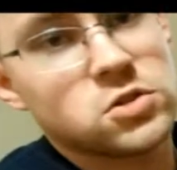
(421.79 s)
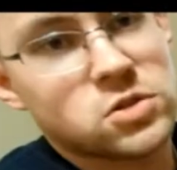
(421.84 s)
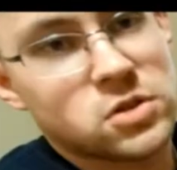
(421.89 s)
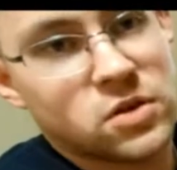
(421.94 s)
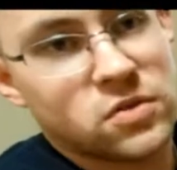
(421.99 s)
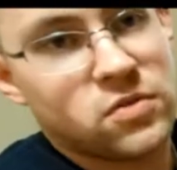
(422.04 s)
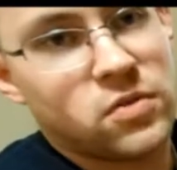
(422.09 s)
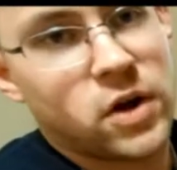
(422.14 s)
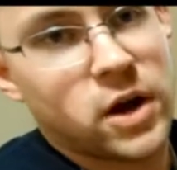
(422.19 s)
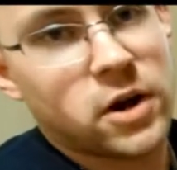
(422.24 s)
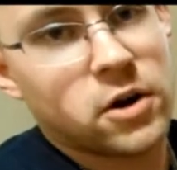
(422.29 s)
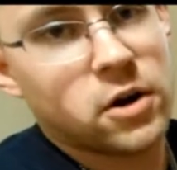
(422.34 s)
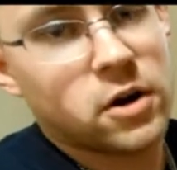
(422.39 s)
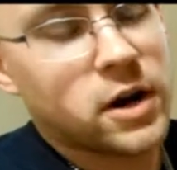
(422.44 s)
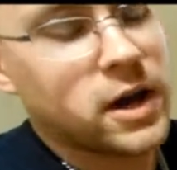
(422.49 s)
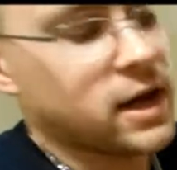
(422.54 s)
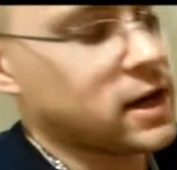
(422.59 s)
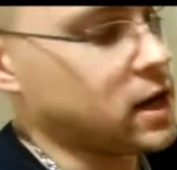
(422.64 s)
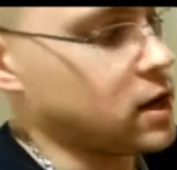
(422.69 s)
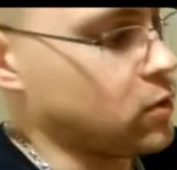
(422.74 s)
just going to fire
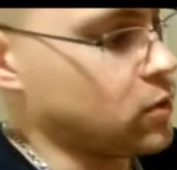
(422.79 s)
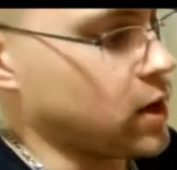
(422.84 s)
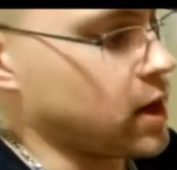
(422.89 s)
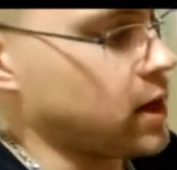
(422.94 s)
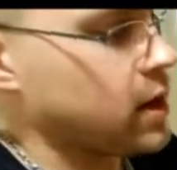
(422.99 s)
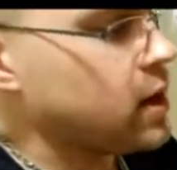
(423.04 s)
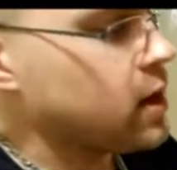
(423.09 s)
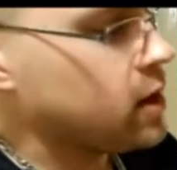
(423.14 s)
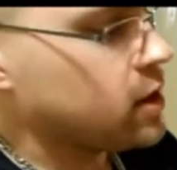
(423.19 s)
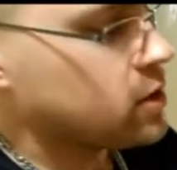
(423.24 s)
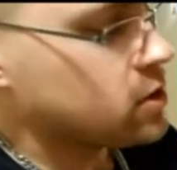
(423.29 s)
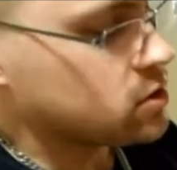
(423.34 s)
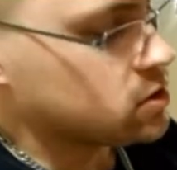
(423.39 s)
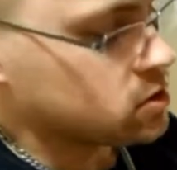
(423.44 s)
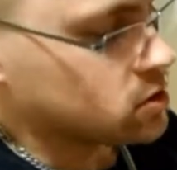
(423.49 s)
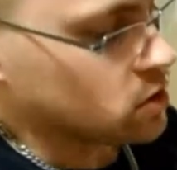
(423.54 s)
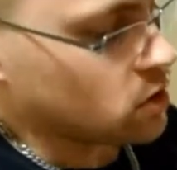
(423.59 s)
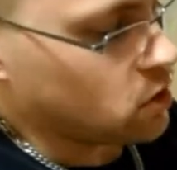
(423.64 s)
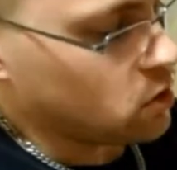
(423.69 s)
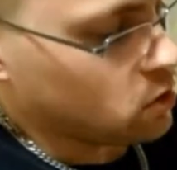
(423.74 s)
anyway.
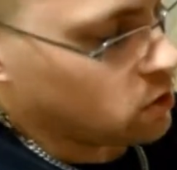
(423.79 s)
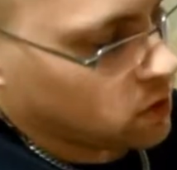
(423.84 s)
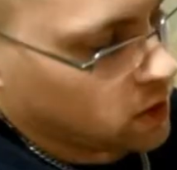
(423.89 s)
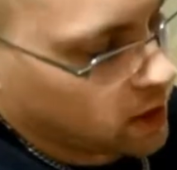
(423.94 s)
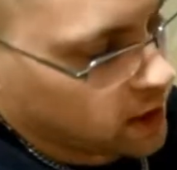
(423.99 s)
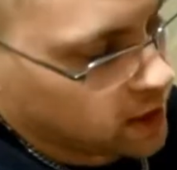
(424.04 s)
So